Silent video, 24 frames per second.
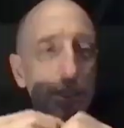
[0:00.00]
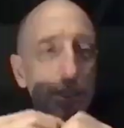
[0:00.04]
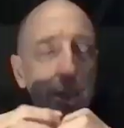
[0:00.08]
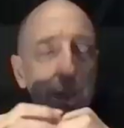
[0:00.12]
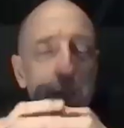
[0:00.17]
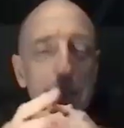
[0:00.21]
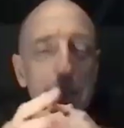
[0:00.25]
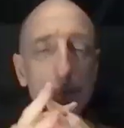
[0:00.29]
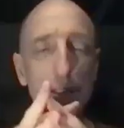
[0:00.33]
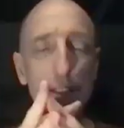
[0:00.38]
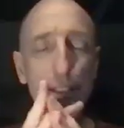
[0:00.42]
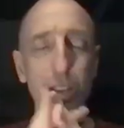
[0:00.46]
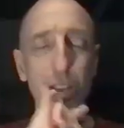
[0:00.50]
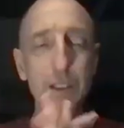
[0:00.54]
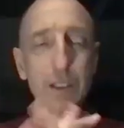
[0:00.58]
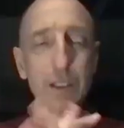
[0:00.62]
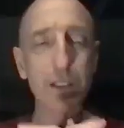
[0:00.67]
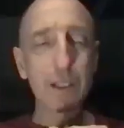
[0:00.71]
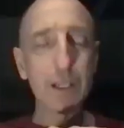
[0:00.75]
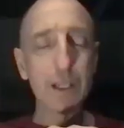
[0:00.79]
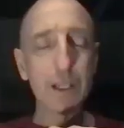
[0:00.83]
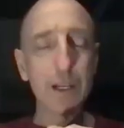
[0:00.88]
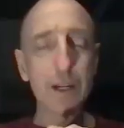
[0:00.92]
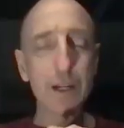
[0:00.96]
shell
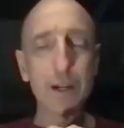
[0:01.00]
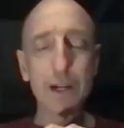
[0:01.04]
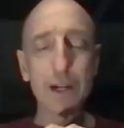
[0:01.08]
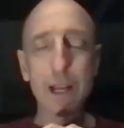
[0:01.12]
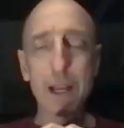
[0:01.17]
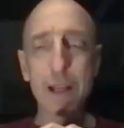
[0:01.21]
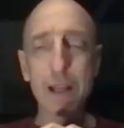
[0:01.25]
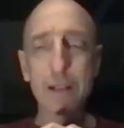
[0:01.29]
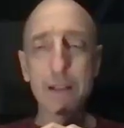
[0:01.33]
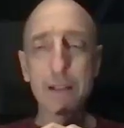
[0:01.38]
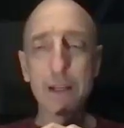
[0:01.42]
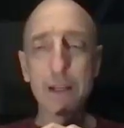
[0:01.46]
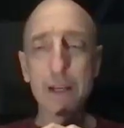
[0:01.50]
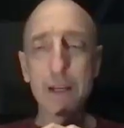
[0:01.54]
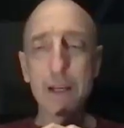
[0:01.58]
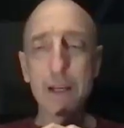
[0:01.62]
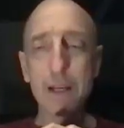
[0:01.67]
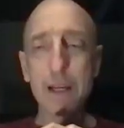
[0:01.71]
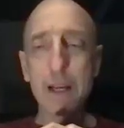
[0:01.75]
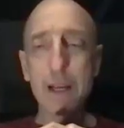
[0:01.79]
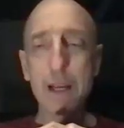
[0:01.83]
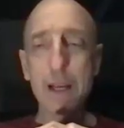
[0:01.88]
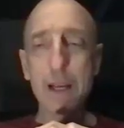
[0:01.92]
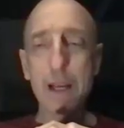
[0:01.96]
casing there and
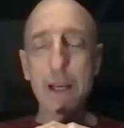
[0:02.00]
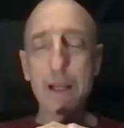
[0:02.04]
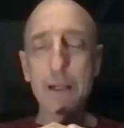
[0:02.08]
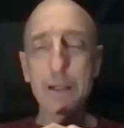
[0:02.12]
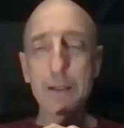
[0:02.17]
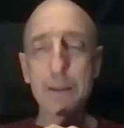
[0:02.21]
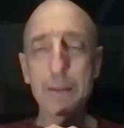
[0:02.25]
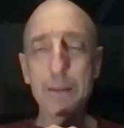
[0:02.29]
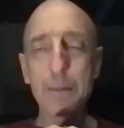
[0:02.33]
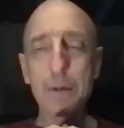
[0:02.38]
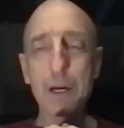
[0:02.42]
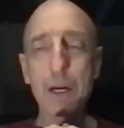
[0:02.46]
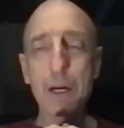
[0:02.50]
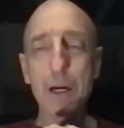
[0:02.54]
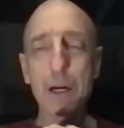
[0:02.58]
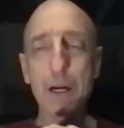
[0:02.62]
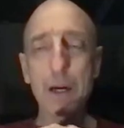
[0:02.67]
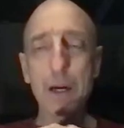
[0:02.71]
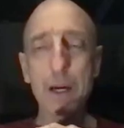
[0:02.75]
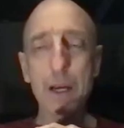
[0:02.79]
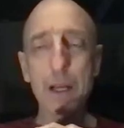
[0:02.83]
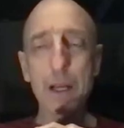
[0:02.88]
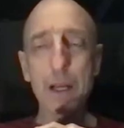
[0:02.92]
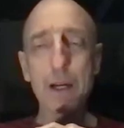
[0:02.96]

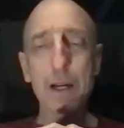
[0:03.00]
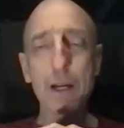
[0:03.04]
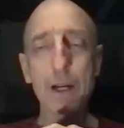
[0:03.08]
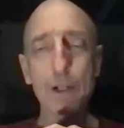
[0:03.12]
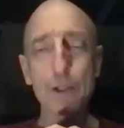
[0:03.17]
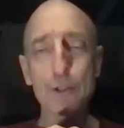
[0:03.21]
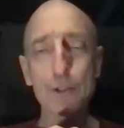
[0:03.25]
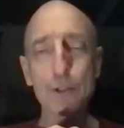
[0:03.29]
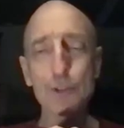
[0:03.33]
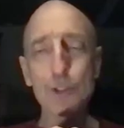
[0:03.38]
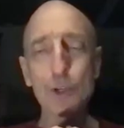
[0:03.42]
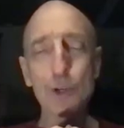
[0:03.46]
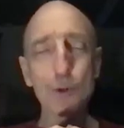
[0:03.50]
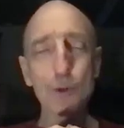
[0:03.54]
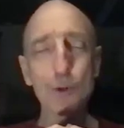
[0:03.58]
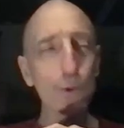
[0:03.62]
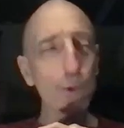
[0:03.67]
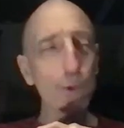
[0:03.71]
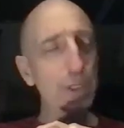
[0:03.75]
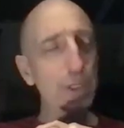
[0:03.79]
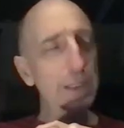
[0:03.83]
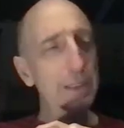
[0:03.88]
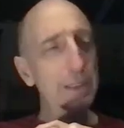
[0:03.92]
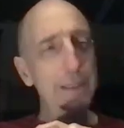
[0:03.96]
I
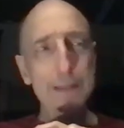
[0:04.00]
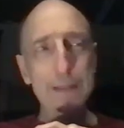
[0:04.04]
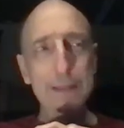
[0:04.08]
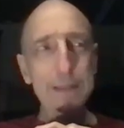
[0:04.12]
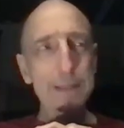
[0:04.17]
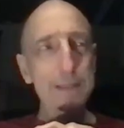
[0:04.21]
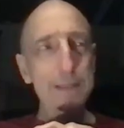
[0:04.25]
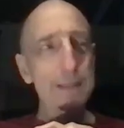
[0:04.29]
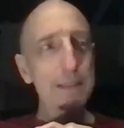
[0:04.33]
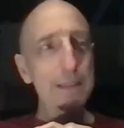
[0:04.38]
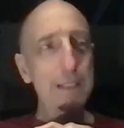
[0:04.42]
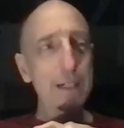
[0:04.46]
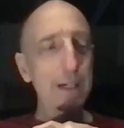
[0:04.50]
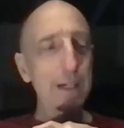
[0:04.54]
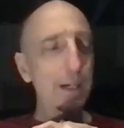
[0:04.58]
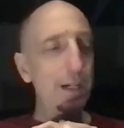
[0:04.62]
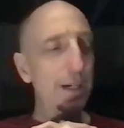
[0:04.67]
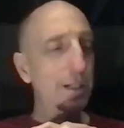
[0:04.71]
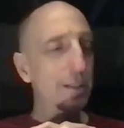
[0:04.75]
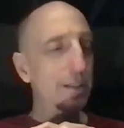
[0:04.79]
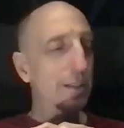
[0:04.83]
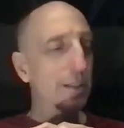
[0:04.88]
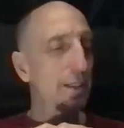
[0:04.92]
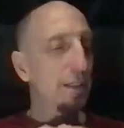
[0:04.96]
also
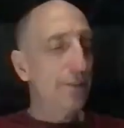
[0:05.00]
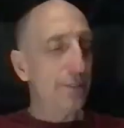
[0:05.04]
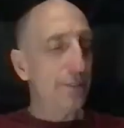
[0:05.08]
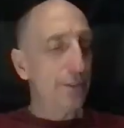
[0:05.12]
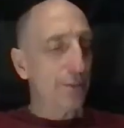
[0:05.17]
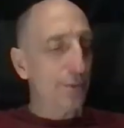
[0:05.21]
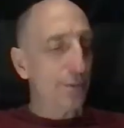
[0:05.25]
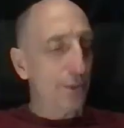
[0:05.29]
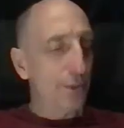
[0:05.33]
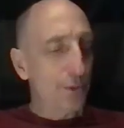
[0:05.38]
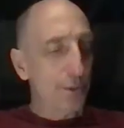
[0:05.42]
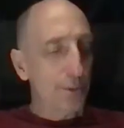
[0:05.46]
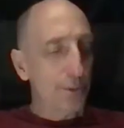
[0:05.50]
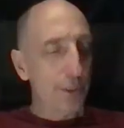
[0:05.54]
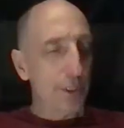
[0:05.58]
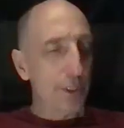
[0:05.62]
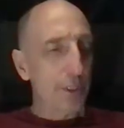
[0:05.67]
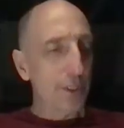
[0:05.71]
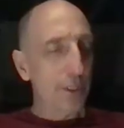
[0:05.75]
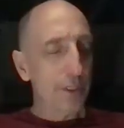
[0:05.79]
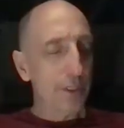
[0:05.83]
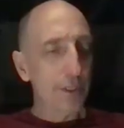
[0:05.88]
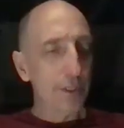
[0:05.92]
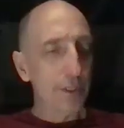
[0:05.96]
interviewed
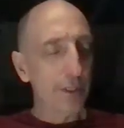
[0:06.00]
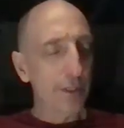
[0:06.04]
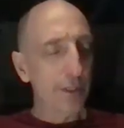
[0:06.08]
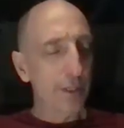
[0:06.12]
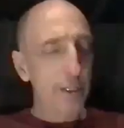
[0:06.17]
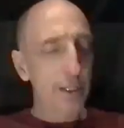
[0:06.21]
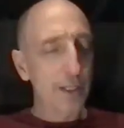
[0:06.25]
the